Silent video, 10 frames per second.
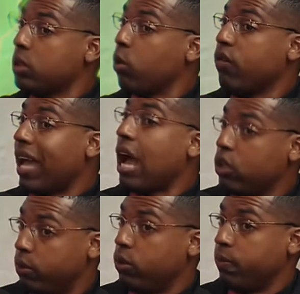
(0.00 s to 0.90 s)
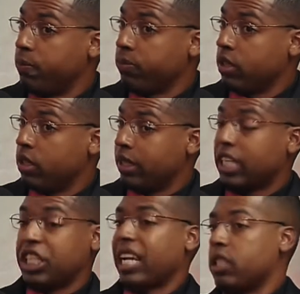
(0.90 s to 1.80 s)
valuable that she
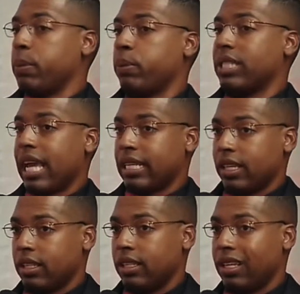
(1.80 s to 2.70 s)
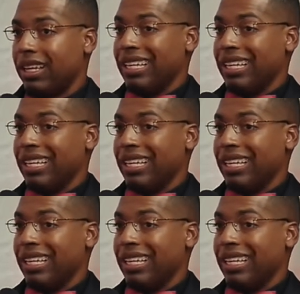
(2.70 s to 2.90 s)
has to be protected. That